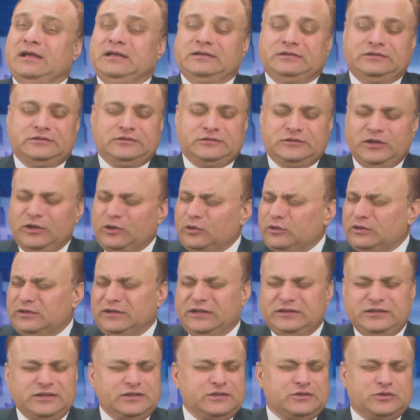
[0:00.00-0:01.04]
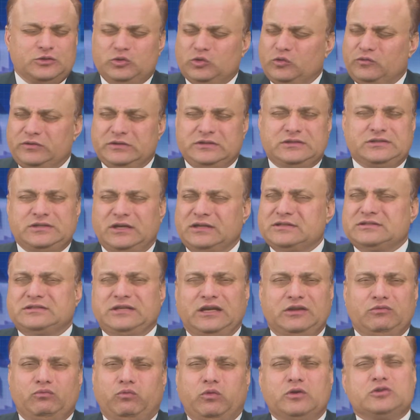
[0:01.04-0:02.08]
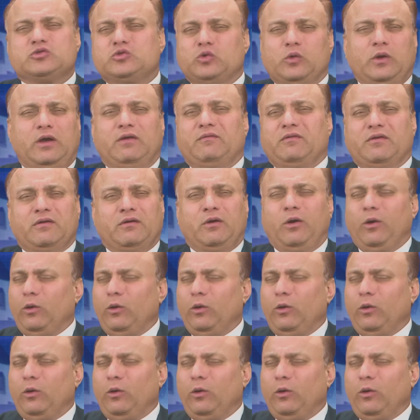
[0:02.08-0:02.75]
No, nothing to do with sun sign whatsoever.